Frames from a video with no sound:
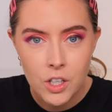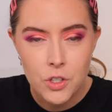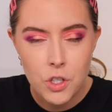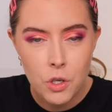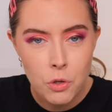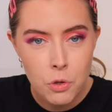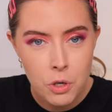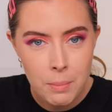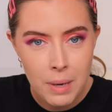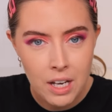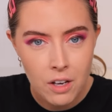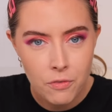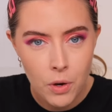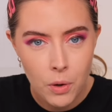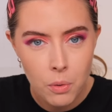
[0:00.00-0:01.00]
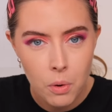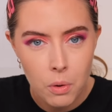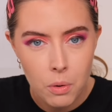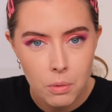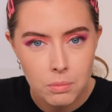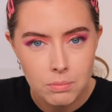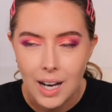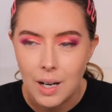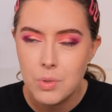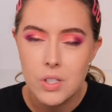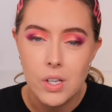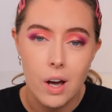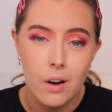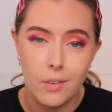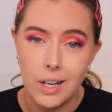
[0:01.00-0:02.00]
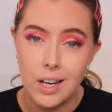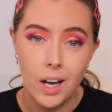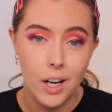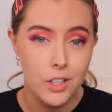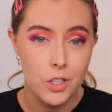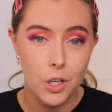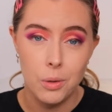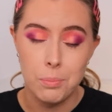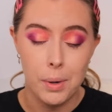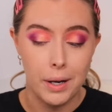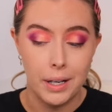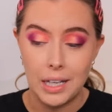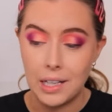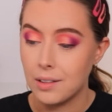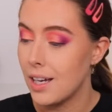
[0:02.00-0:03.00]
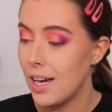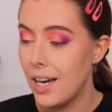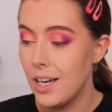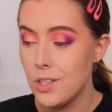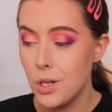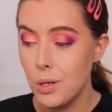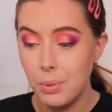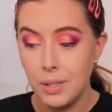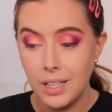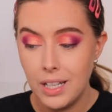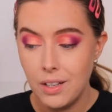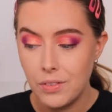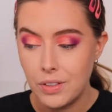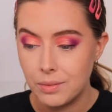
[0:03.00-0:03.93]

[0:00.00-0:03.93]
so you can make a phone call. I'm sorry, I don't buy it. I don't believe